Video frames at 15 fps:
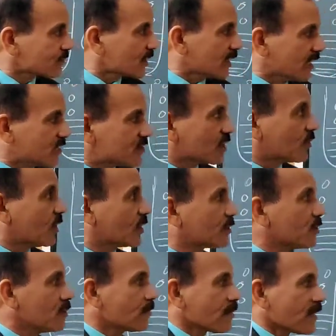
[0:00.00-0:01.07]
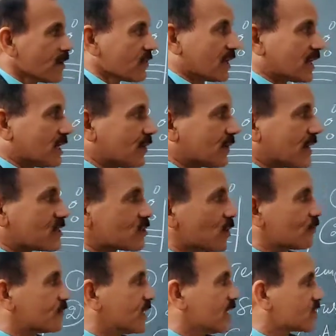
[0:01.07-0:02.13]
is equal to the difference
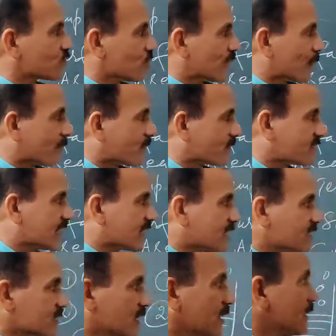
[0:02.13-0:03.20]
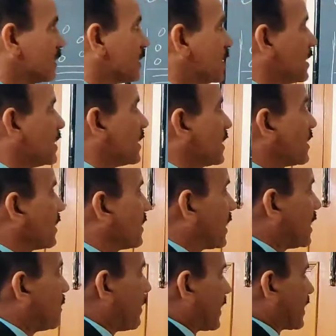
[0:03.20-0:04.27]
of these two temperatures, that is
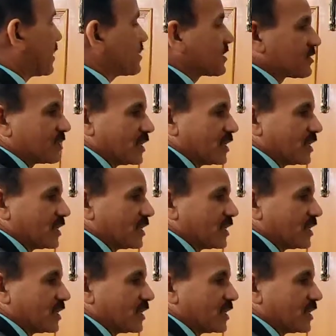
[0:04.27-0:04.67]
T minus